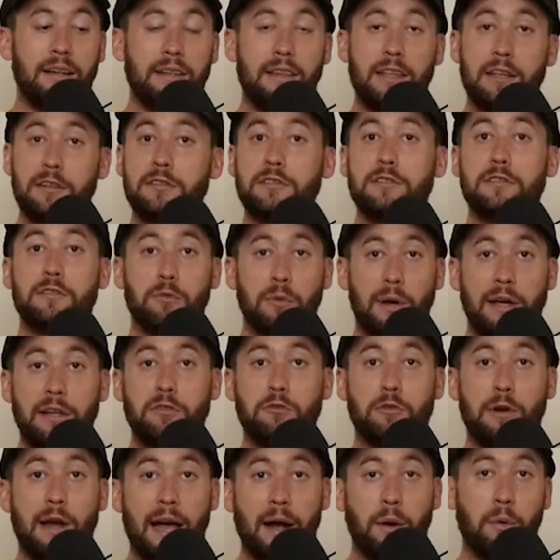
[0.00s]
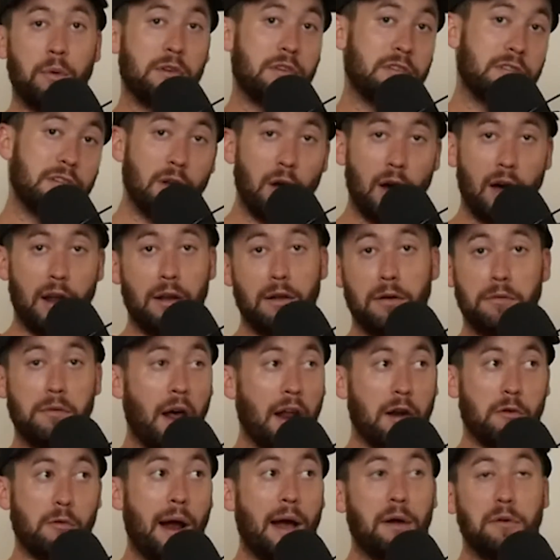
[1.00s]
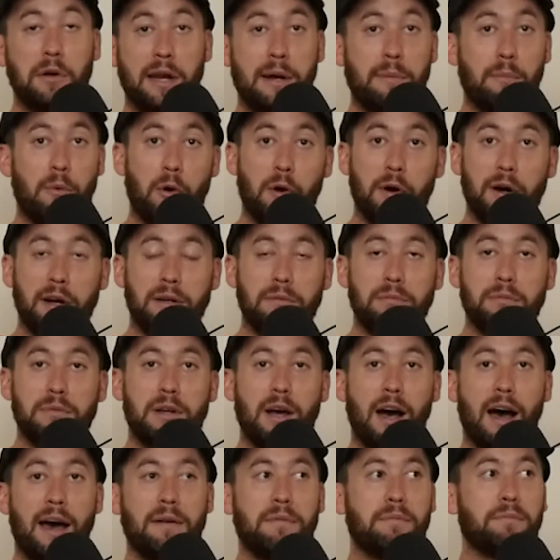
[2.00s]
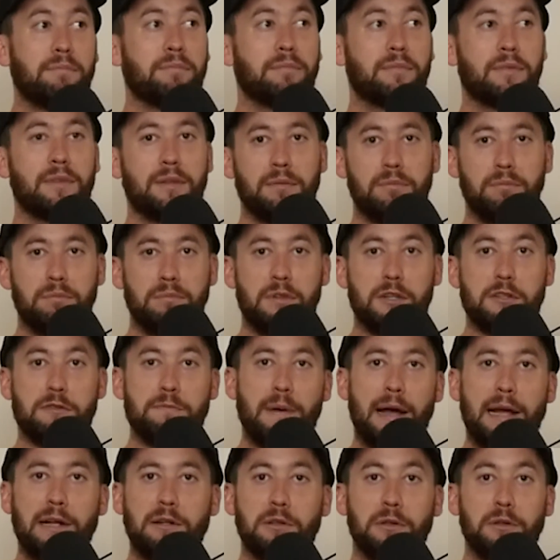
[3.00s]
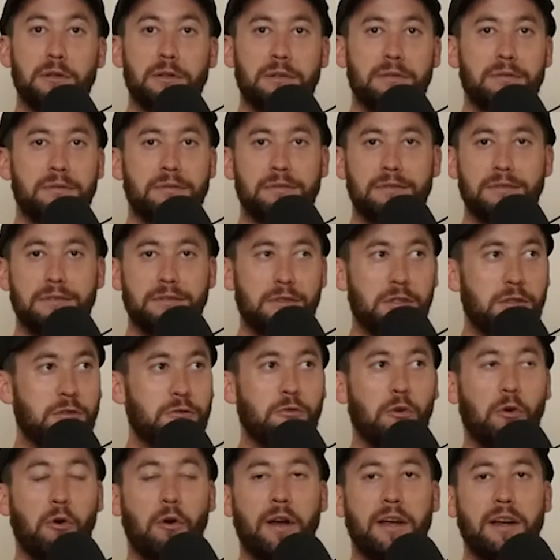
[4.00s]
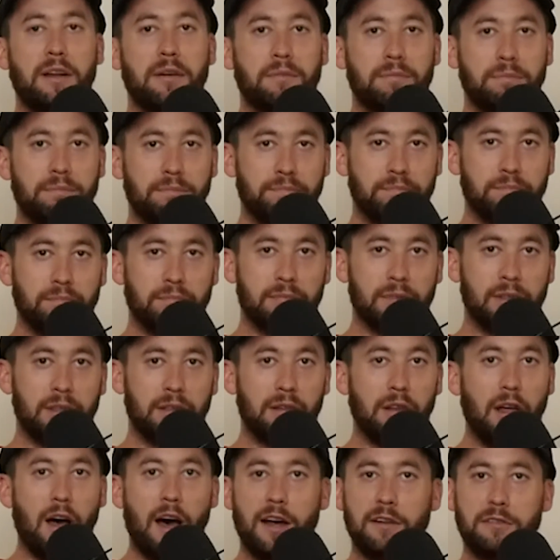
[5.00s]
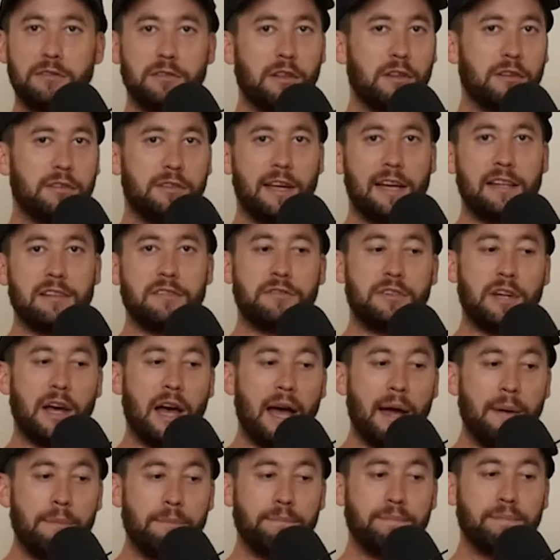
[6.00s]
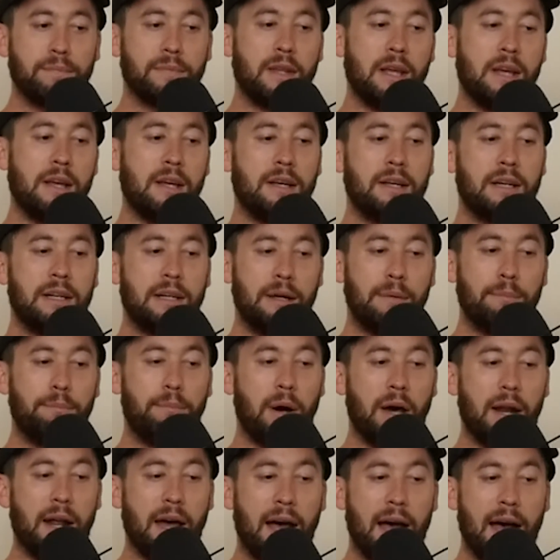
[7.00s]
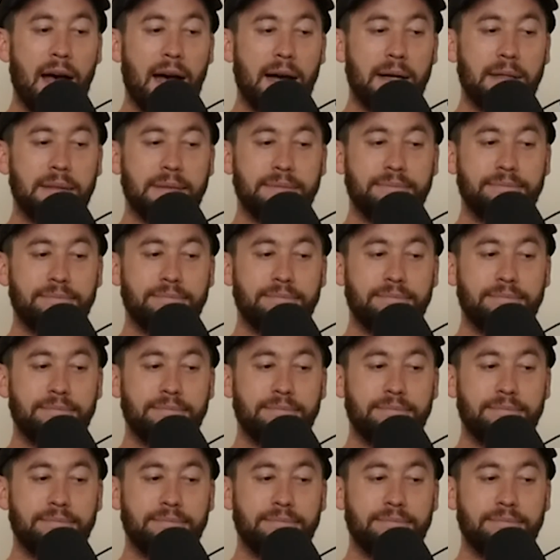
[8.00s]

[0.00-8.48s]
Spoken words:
This racetrack, which is not around anymore, it got dismantled, destroyed, lost to the sands of time. But